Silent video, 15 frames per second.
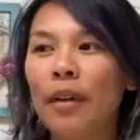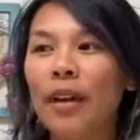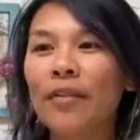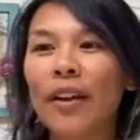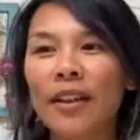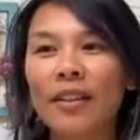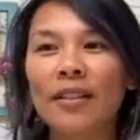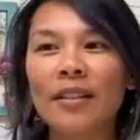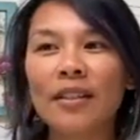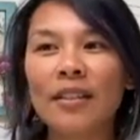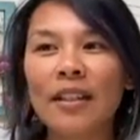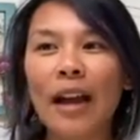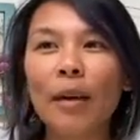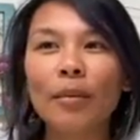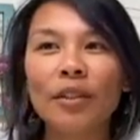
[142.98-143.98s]
I've had to
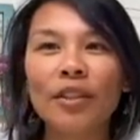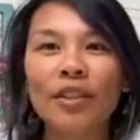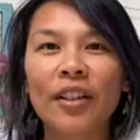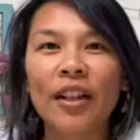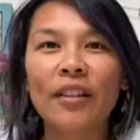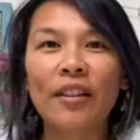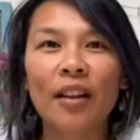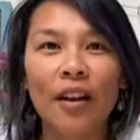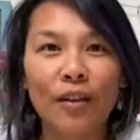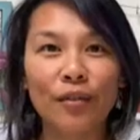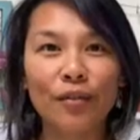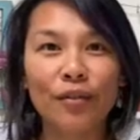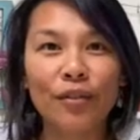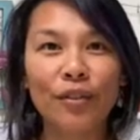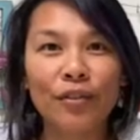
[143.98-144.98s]
establish that
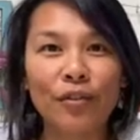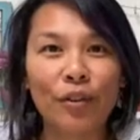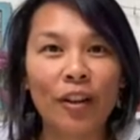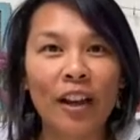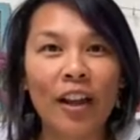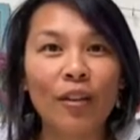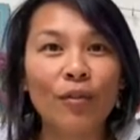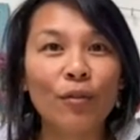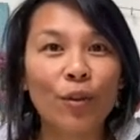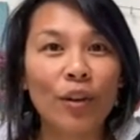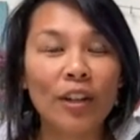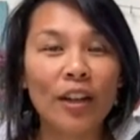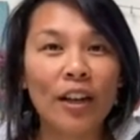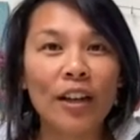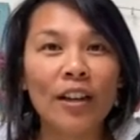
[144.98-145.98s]
love for
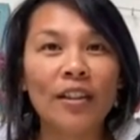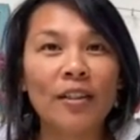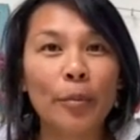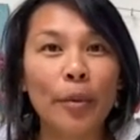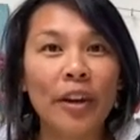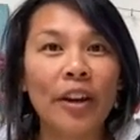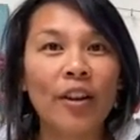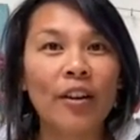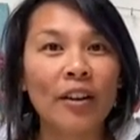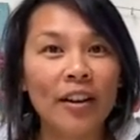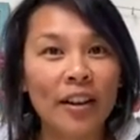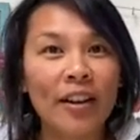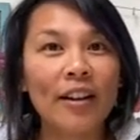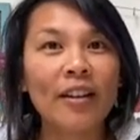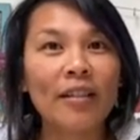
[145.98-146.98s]
California and the Bay
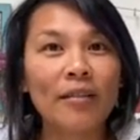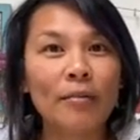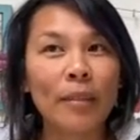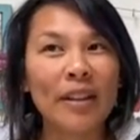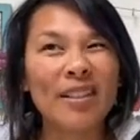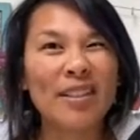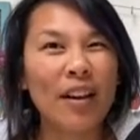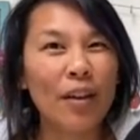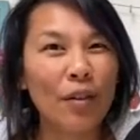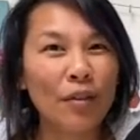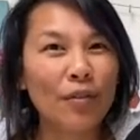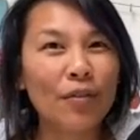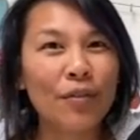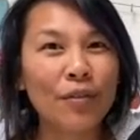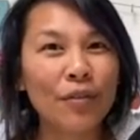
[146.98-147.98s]
Area
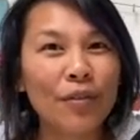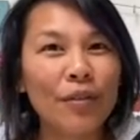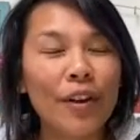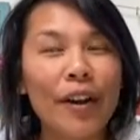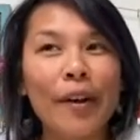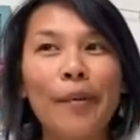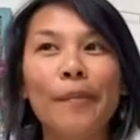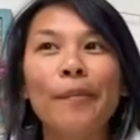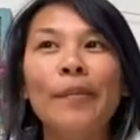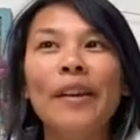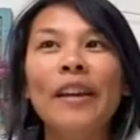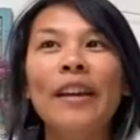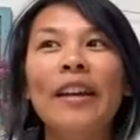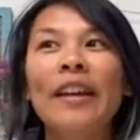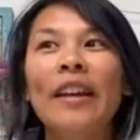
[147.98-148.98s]
myself. Um,
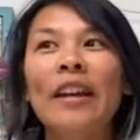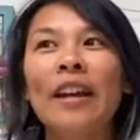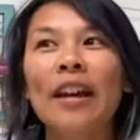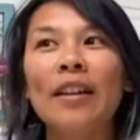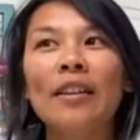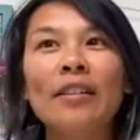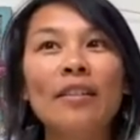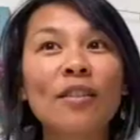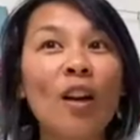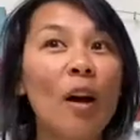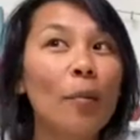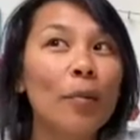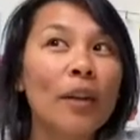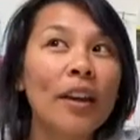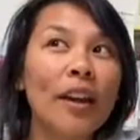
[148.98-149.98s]
and it is
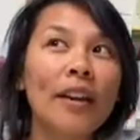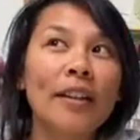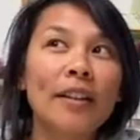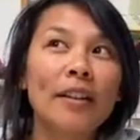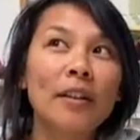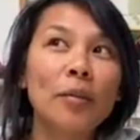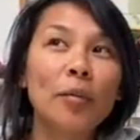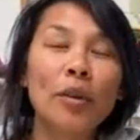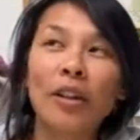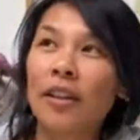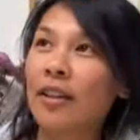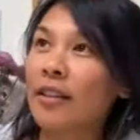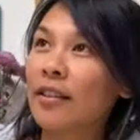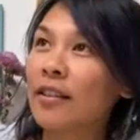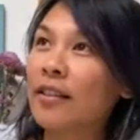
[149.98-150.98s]
complicated
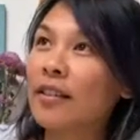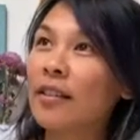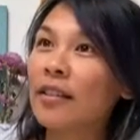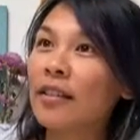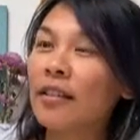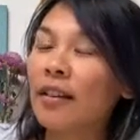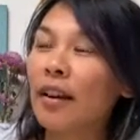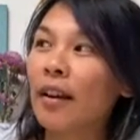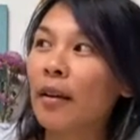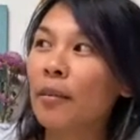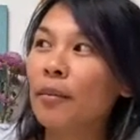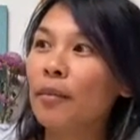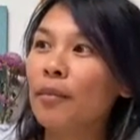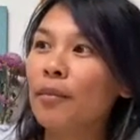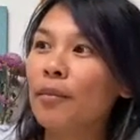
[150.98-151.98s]
because,
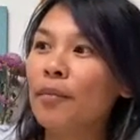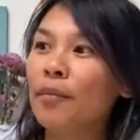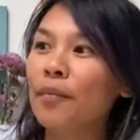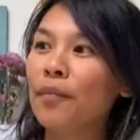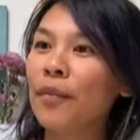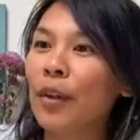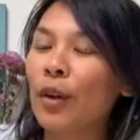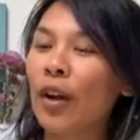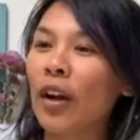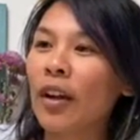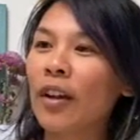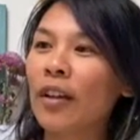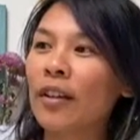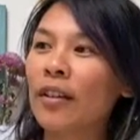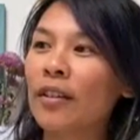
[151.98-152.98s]
um, you know,
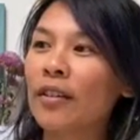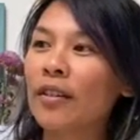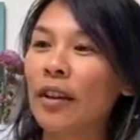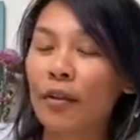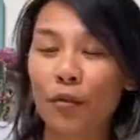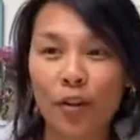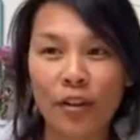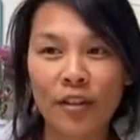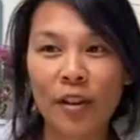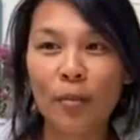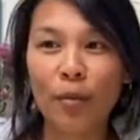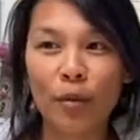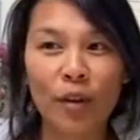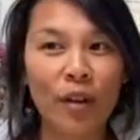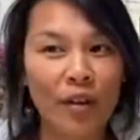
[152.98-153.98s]
I, like, for
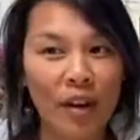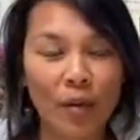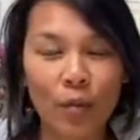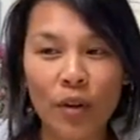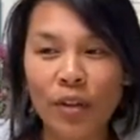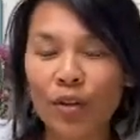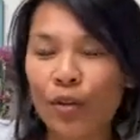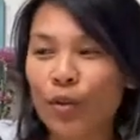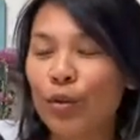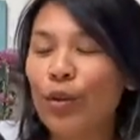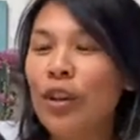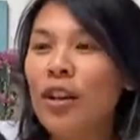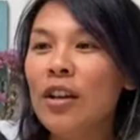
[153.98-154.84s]
example, I, I went to